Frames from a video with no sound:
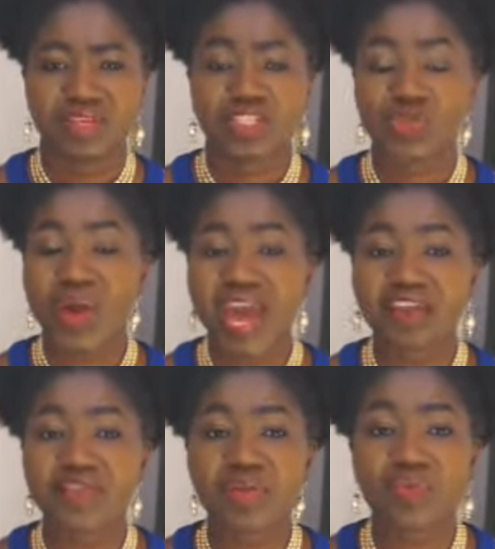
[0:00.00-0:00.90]
So
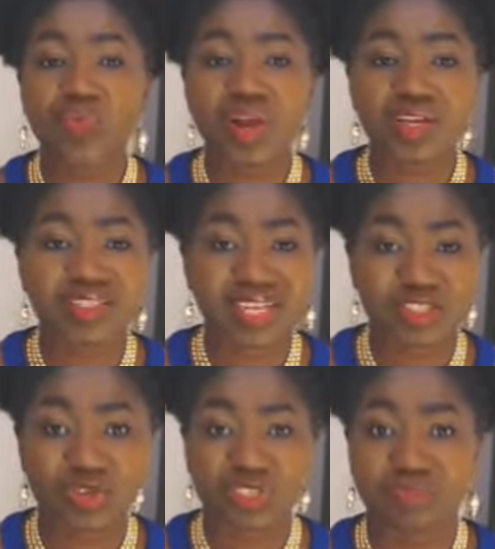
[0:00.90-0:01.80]
every word
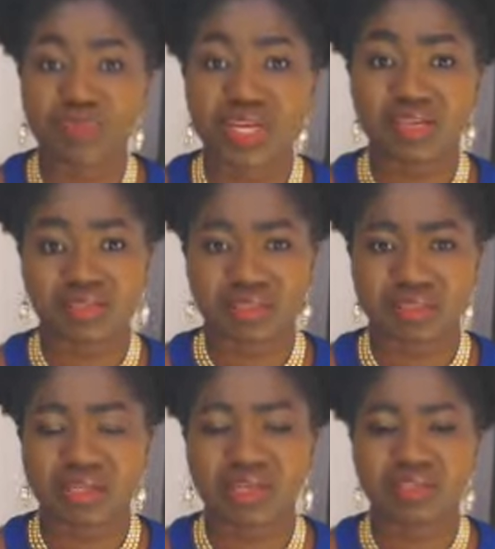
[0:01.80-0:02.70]
that you speak is a
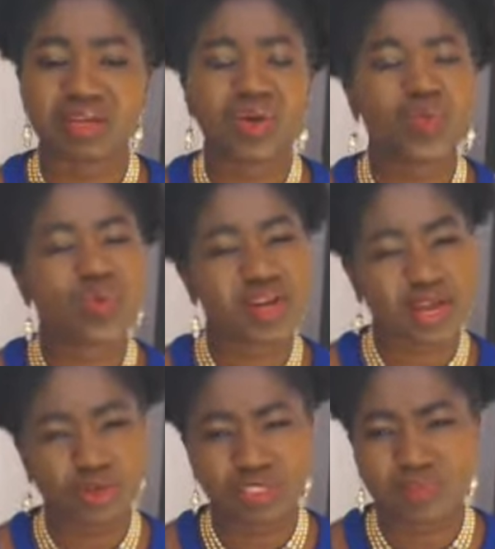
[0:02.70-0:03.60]
seed. What are
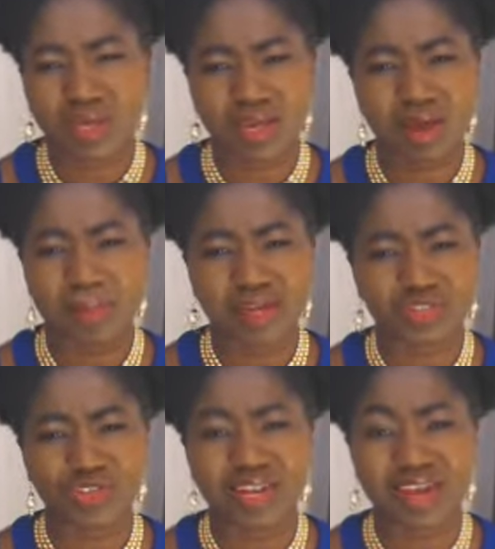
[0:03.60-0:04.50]
you speaking
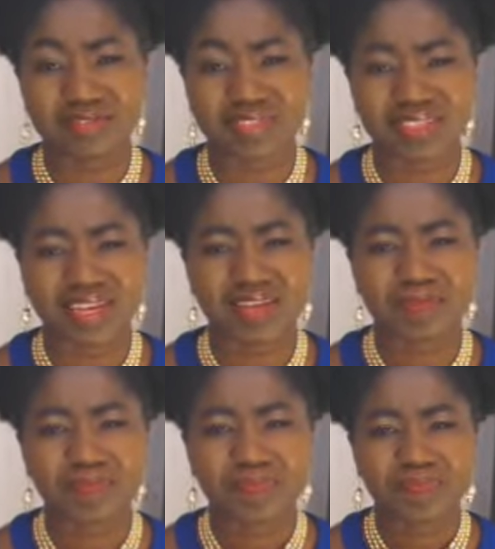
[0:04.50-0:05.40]
about your life today?
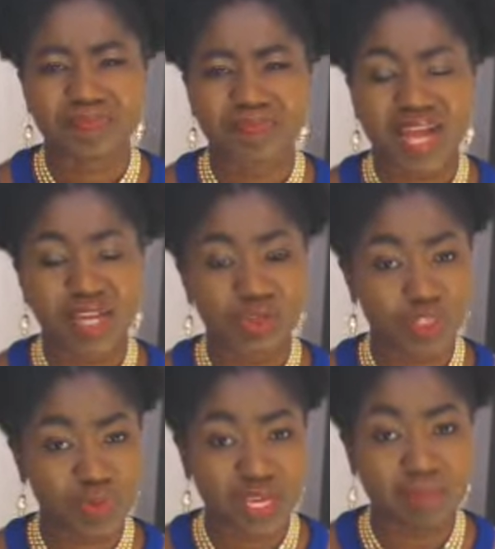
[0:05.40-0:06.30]
Are you
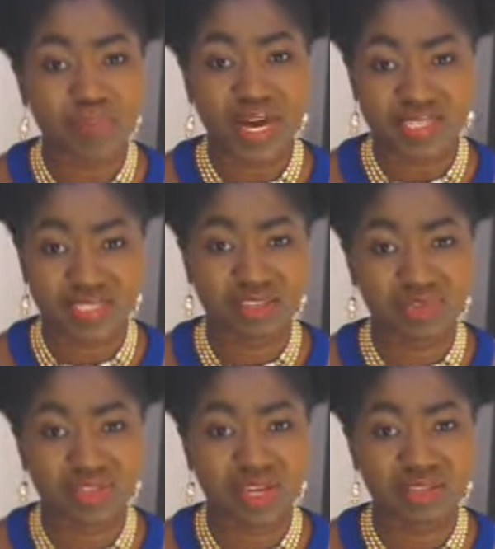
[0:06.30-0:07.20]
speaking
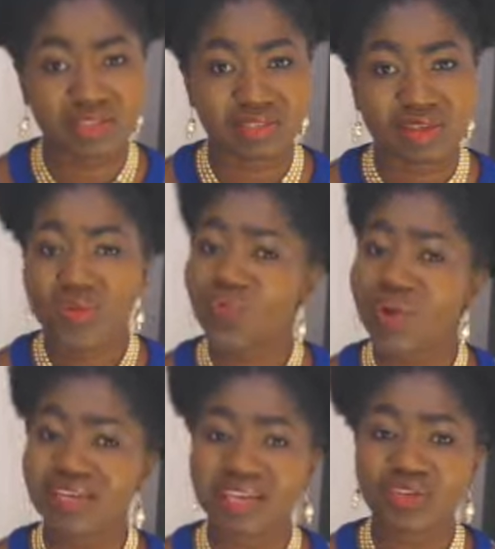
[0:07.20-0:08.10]
positive things?
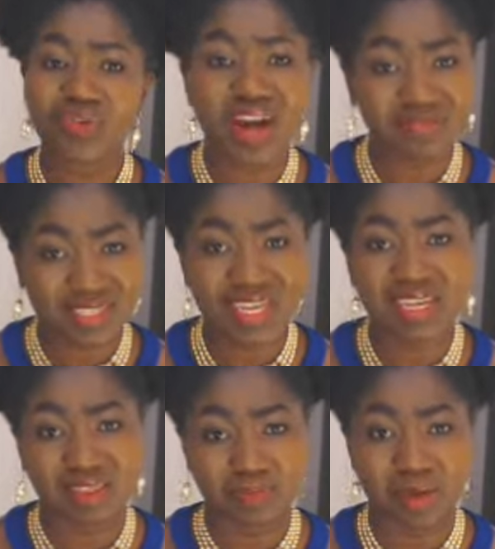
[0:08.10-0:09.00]
One day you have to
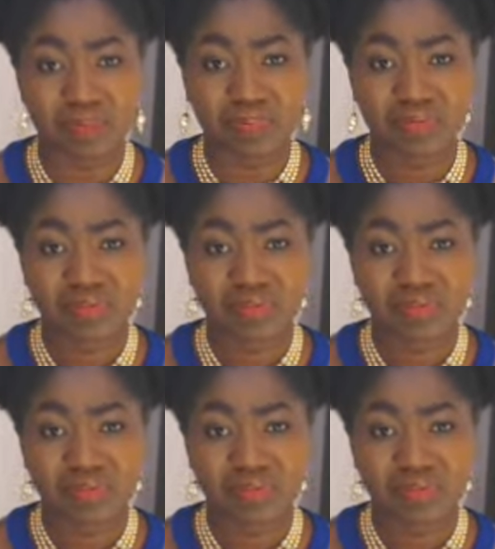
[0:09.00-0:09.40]
eat them up.